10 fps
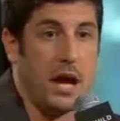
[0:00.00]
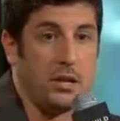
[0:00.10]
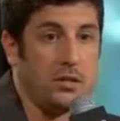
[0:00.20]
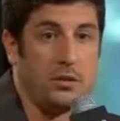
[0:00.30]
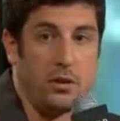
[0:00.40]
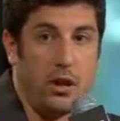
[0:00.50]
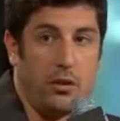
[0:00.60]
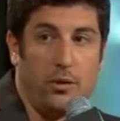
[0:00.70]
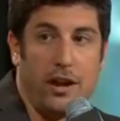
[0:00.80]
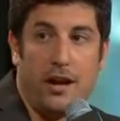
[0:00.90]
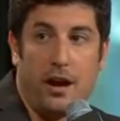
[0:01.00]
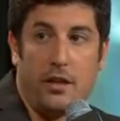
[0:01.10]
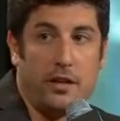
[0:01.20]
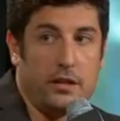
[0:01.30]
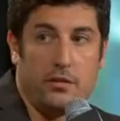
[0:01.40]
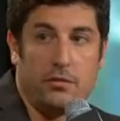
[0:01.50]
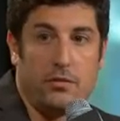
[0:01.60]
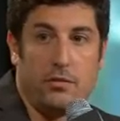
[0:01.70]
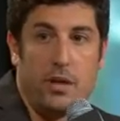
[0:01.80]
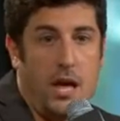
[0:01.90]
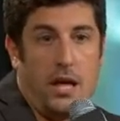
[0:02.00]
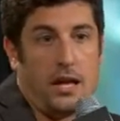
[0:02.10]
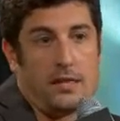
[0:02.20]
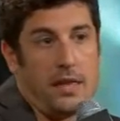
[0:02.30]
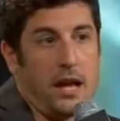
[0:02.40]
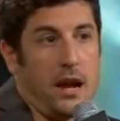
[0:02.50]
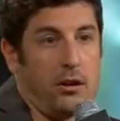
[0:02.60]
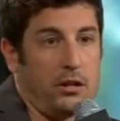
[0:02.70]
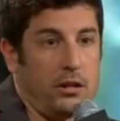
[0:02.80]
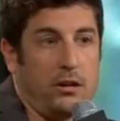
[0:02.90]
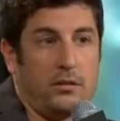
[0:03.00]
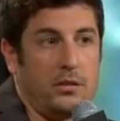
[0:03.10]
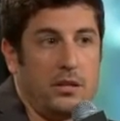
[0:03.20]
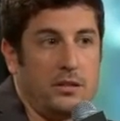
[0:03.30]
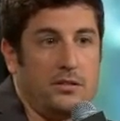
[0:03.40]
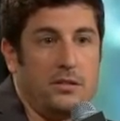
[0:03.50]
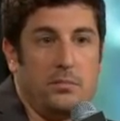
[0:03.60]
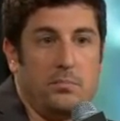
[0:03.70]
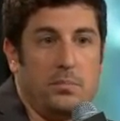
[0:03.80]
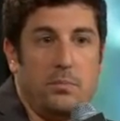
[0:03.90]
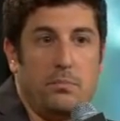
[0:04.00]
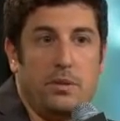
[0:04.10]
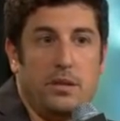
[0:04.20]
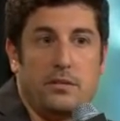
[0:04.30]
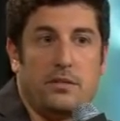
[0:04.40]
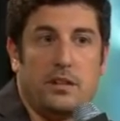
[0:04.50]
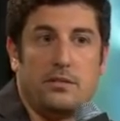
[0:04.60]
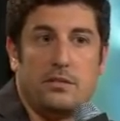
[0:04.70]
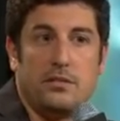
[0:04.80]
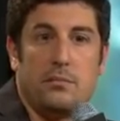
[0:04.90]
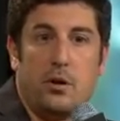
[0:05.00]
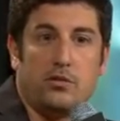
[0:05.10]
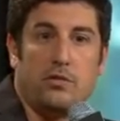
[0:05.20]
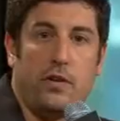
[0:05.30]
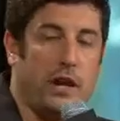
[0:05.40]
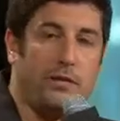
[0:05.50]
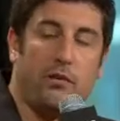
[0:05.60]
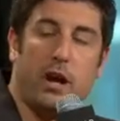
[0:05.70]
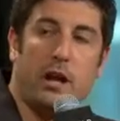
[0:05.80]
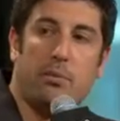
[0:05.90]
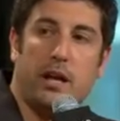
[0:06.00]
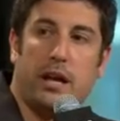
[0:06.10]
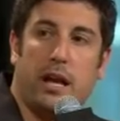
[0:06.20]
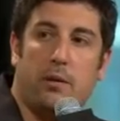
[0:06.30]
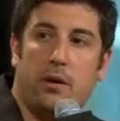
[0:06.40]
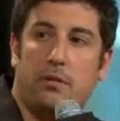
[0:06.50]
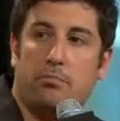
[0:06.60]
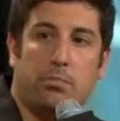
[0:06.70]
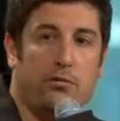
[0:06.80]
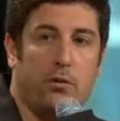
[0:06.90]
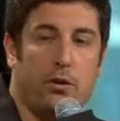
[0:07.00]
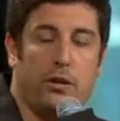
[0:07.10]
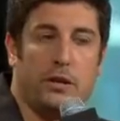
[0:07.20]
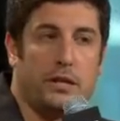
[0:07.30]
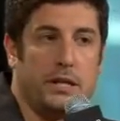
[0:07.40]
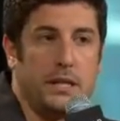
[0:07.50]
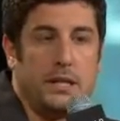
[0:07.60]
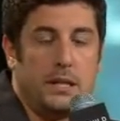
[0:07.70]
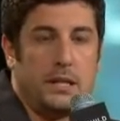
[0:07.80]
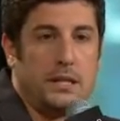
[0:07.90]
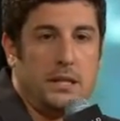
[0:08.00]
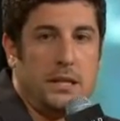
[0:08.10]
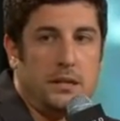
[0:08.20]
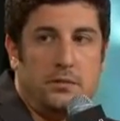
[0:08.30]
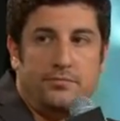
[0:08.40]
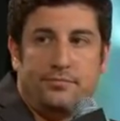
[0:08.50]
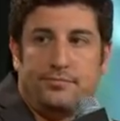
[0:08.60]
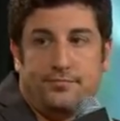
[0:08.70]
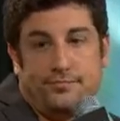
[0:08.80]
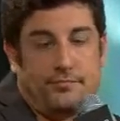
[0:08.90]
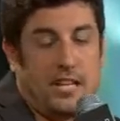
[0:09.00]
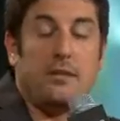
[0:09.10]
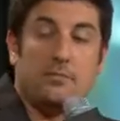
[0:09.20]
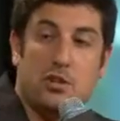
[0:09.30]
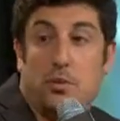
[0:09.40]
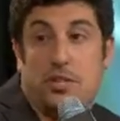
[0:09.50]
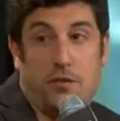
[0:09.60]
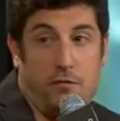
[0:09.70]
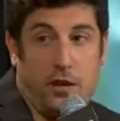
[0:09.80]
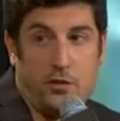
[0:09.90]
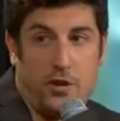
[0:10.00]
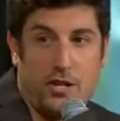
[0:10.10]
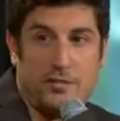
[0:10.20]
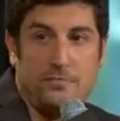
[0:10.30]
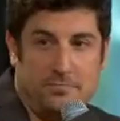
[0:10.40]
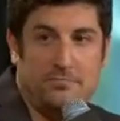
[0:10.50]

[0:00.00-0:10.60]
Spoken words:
down to do another one. I think those are that character is he's the most fun I've ever had playing anyone before. And, you know, yeah. So we'll see. Fingers crossed.